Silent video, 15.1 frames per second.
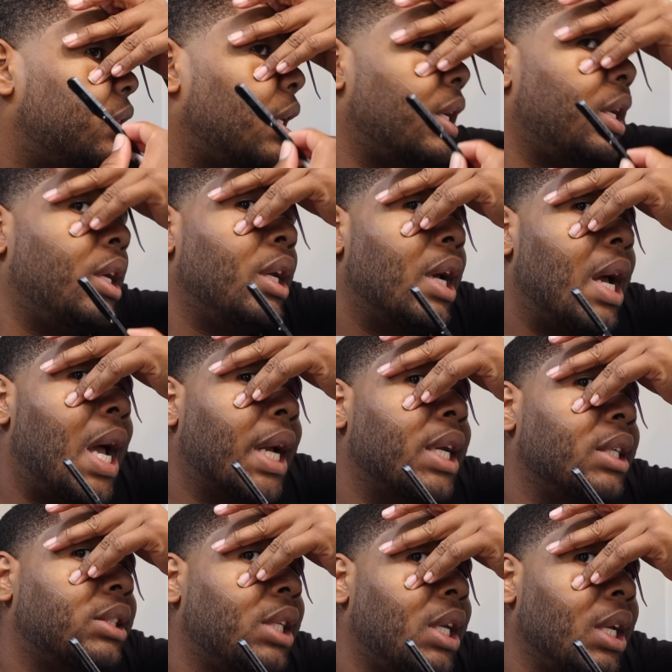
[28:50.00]
see? I
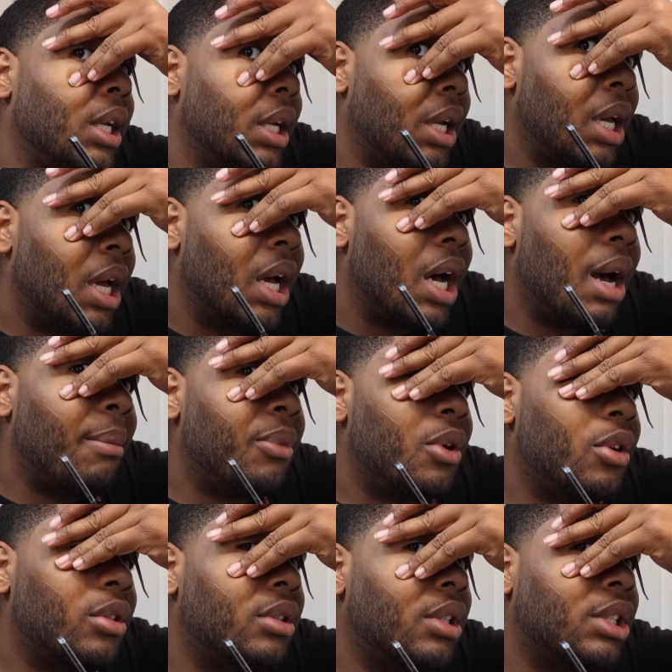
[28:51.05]
can see. I'm
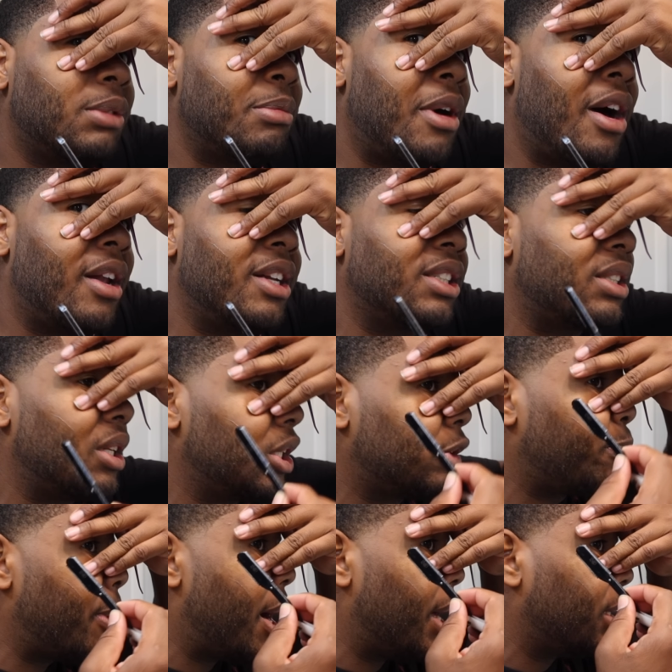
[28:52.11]
using the smallest little
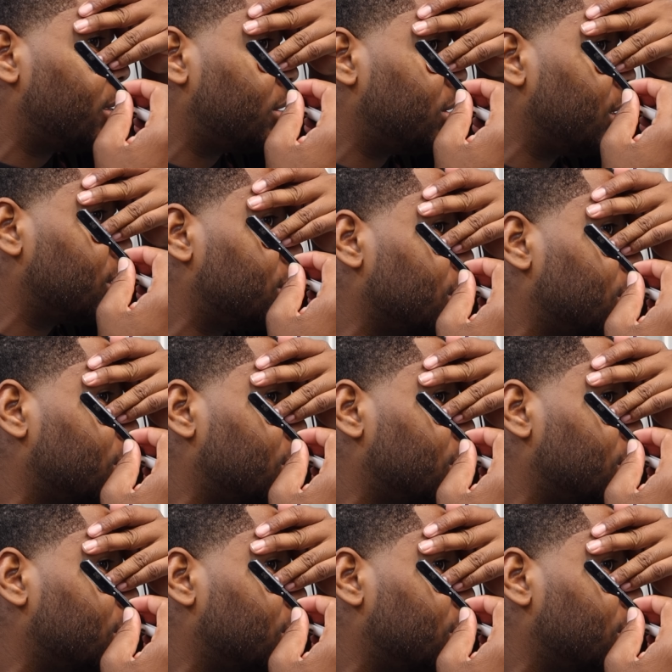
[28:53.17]
spots just to